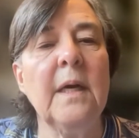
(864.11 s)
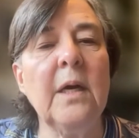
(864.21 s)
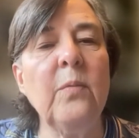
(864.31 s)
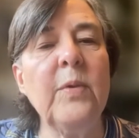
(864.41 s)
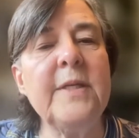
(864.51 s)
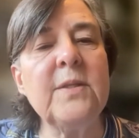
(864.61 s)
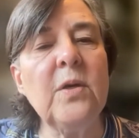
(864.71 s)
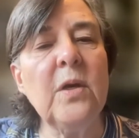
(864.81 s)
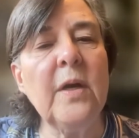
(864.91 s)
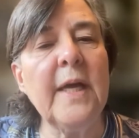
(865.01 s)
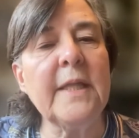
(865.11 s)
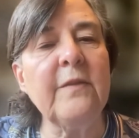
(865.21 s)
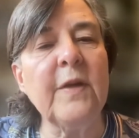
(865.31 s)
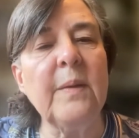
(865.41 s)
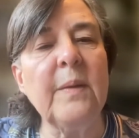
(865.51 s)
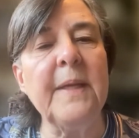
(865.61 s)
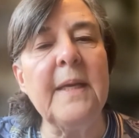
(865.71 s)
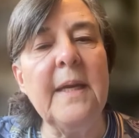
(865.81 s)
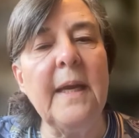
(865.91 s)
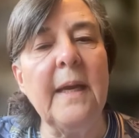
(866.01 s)
We saw at the very
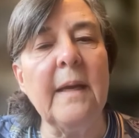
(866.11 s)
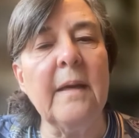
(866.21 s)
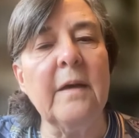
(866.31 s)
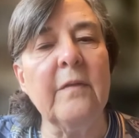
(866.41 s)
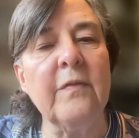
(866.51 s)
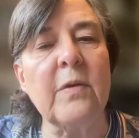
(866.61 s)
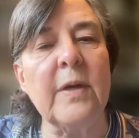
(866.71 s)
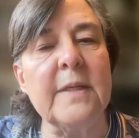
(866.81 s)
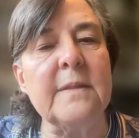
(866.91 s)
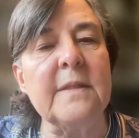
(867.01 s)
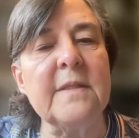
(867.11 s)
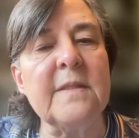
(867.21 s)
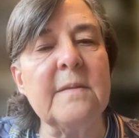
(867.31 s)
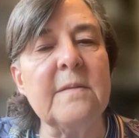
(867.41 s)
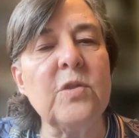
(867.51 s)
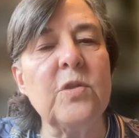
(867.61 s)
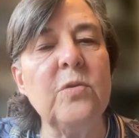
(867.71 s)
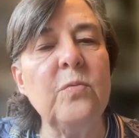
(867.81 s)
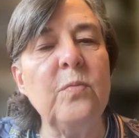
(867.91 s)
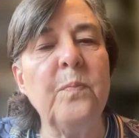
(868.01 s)
beginning of the crisis
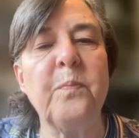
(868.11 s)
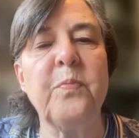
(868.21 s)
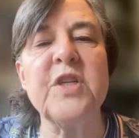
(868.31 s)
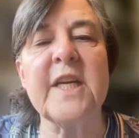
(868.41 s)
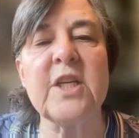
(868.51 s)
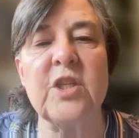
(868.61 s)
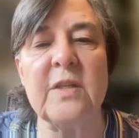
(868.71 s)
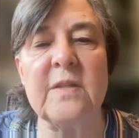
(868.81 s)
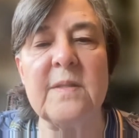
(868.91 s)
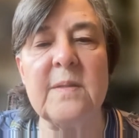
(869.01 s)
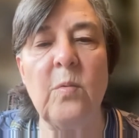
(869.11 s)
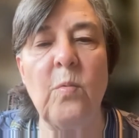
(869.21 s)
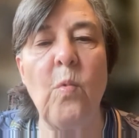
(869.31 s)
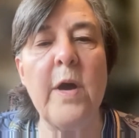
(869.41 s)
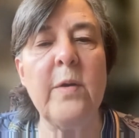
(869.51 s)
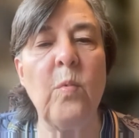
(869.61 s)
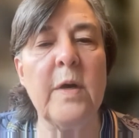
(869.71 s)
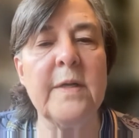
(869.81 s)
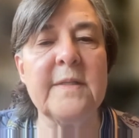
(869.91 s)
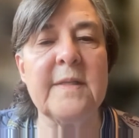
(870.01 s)
two predictions. One
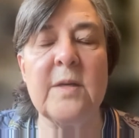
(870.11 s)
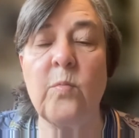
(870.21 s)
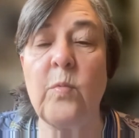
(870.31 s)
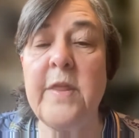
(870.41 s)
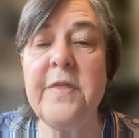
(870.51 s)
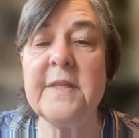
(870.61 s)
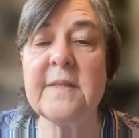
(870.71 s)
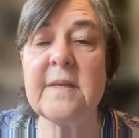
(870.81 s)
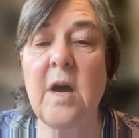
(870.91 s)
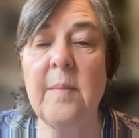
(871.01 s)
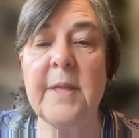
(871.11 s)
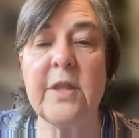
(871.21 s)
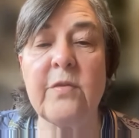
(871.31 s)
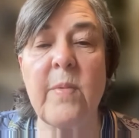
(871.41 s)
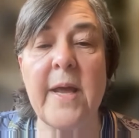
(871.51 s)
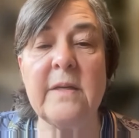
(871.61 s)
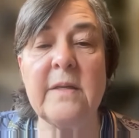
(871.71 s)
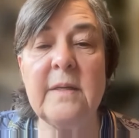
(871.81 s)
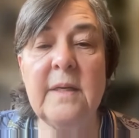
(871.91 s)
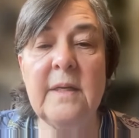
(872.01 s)
was that with this common threat,
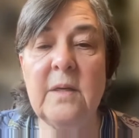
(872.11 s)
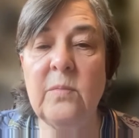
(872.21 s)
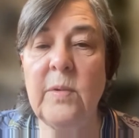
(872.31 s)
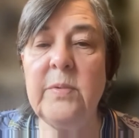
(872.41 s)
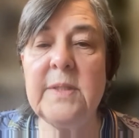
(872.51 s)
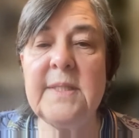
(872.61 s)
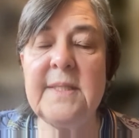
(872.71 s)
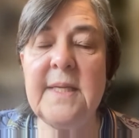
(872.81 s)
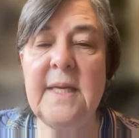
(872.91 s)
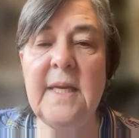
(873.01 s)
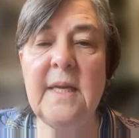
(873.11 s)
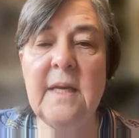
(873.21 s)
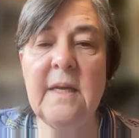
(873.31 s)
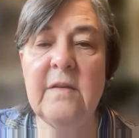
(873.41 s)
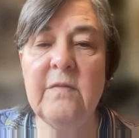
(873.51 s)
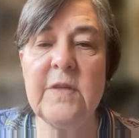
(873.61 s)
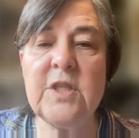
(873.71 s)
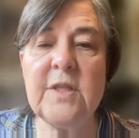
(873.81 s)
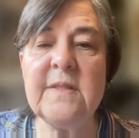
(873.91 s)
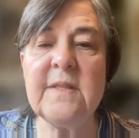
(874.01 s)
we would see
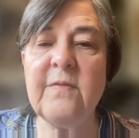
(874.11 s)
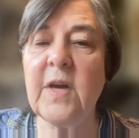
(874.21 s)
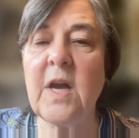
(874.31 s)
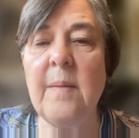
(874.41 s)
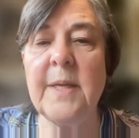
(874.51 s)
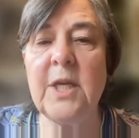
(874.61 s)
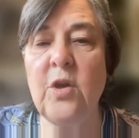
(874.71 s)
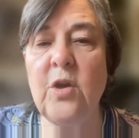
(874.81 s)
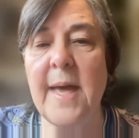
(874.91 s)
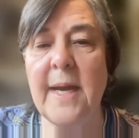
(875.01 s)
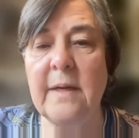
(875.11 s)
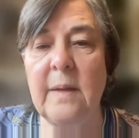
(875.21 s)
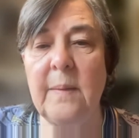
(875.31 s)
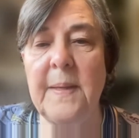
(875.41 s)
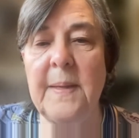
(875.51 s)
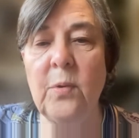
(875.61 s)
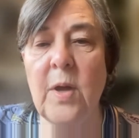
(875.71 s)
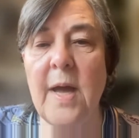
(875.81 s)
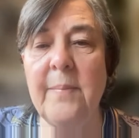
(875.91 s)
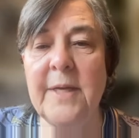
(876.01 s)
visions of a common humanity, people
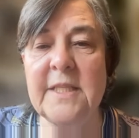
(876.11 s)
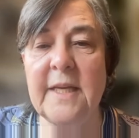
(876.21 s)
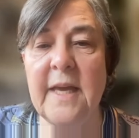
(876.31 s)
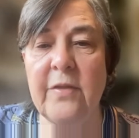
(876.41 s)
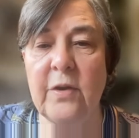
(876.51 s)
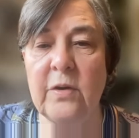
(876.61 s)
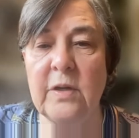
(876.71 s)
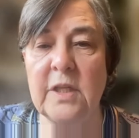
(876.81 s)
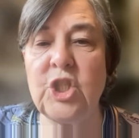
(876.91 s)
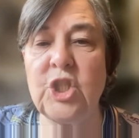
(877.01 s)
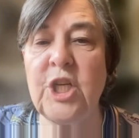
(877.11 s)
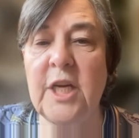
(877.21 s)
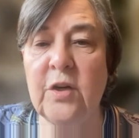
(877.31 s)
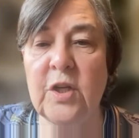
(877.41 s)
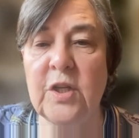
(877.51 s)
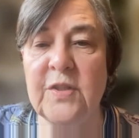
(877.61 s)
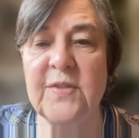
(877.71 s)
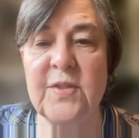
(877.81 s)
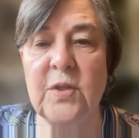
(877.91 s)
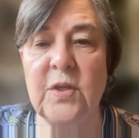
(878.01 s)
coming together, a shared
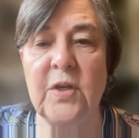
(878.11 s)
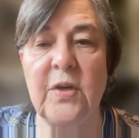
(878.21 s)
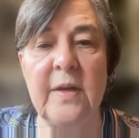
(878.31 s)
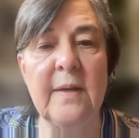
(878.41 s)
concern.